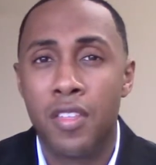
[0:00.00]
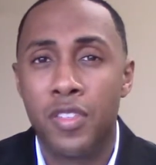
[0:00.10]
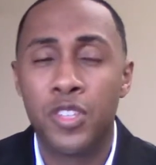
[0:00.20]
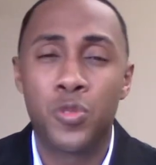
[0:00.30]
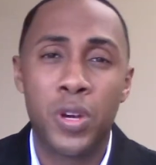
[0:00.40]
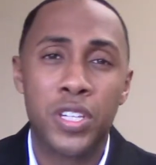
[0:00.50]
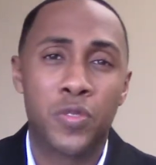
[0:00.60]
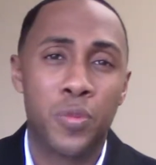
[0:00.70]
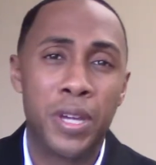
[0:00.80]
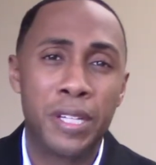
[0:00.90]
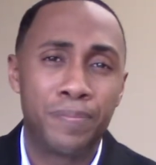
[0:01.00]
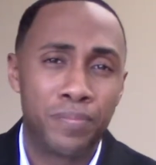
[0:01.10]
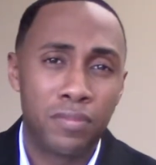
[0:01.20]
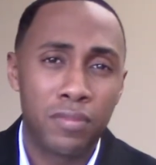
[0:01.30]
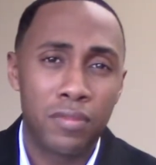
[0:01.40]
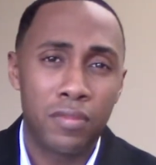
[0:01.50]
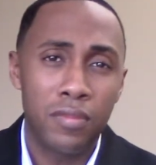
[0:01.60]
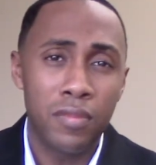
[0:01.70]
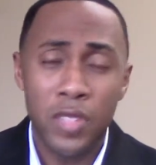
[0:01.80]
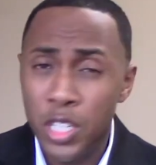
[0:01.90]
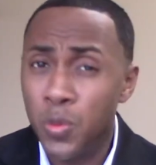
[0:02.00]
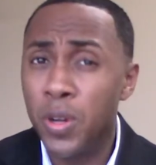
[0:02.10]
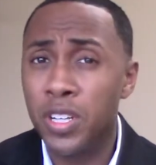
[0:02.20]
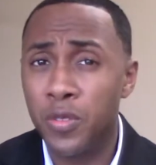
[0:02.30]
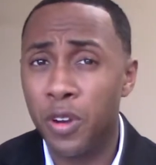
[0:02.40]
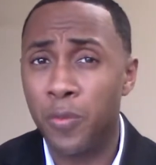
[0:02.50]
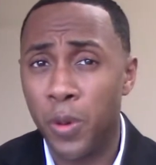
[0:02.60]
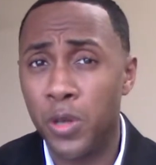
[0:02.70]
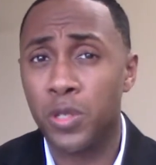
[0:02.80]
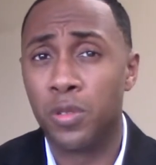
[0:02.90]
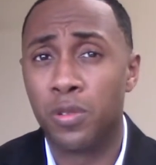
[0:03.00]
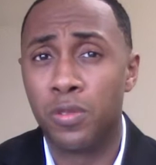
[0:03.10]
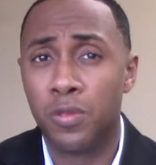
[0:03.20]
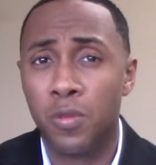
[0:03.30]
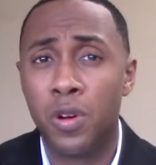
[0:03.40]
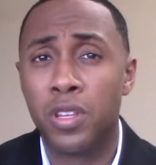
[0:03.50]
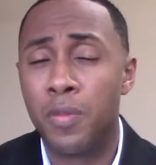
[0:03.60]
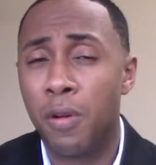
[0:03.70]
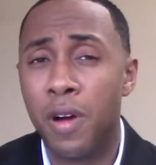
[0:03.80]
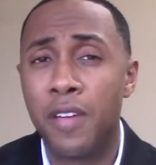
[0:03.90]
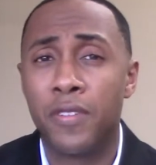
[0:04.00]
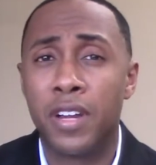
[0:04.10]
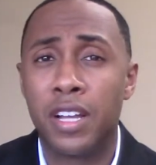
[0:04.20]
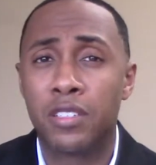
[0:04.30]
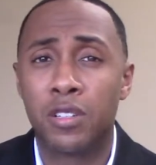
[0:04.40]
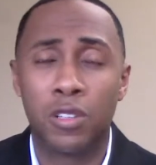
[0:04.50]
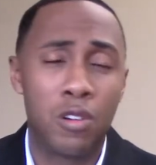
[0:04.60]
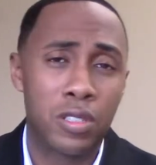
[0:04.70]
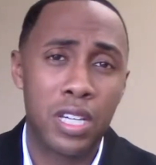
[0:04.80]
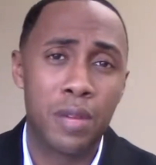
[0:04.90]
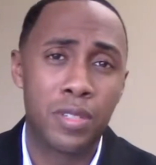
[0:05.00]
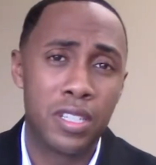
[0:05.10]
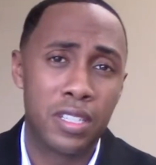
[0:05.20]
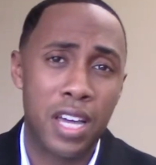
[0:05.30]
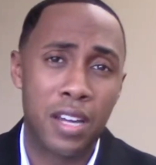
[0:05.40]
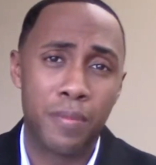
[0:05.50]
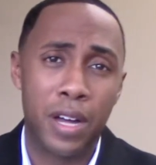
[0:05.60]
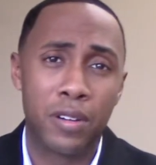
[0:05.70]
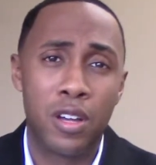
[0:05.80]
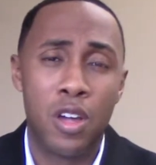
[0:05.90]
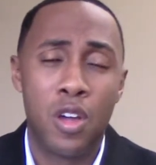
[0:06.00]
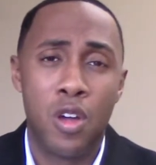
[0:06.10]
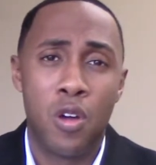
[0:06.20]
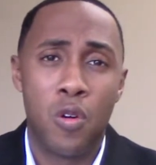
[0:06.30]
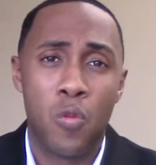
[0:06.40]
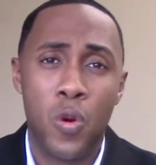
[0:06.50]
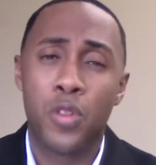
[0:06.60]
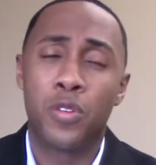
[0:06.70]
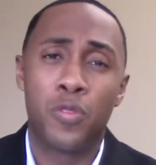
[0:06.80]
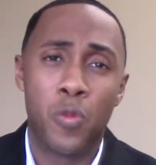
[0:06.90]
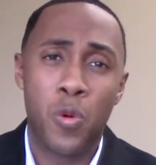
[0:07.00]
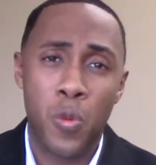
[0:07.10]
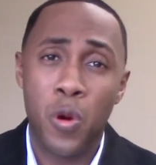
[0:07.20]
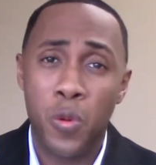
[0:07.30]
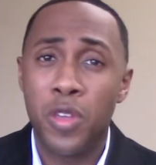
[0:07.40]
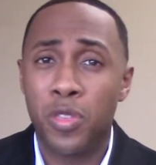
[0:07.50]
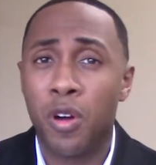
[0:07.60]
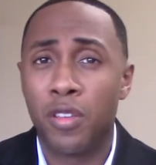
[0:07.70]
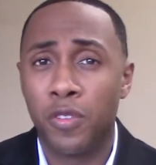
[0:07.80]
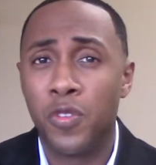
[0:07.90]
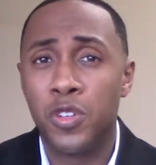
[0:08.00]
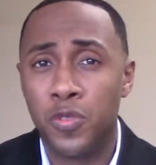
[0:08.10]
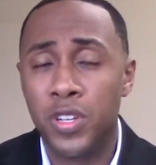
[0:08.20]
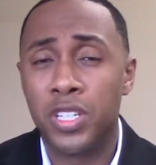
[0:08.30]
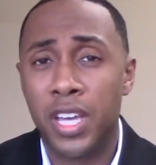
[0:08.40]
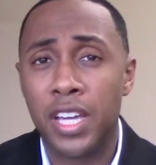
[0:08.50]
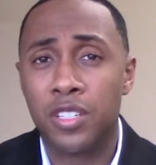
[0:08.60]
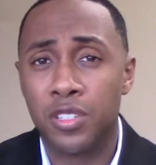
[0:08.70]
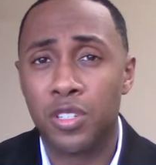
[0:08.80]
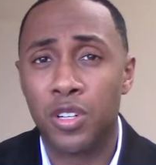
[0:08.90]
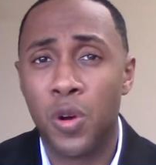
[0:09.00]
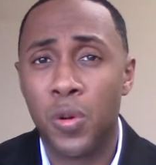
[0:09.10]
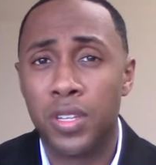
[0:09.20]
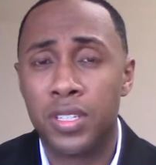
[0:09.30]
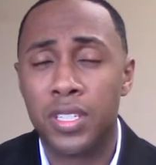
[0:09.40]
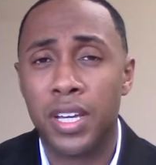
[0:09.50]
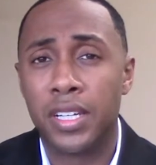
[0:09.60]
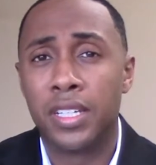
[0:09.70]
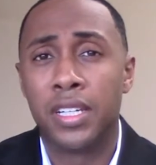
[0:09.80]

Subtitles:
This race for me is one that's very personal, one that my wife and I took a long time to decide about where we thought the future of education should go in this state.